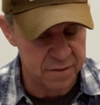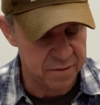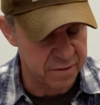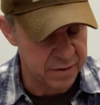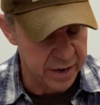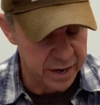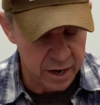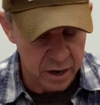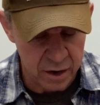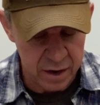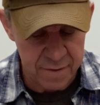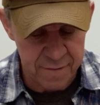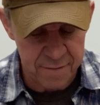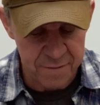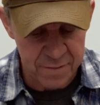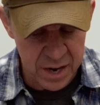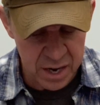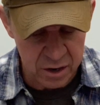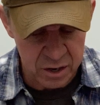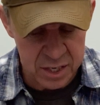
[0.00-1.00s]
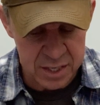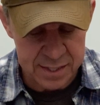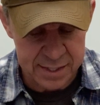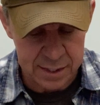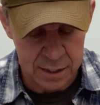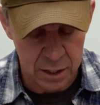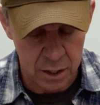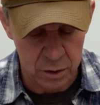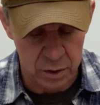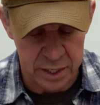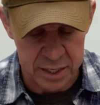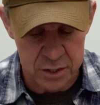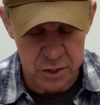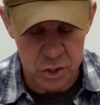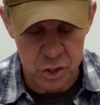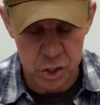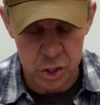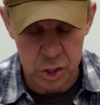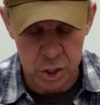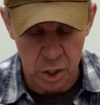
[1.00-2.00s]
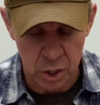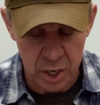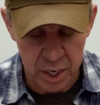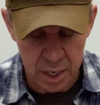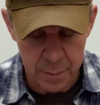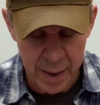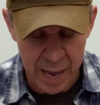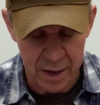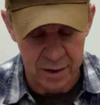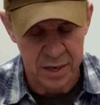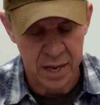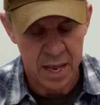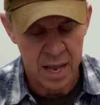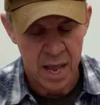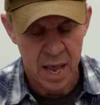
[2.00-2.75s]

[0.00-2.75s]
very, very slowly stirring about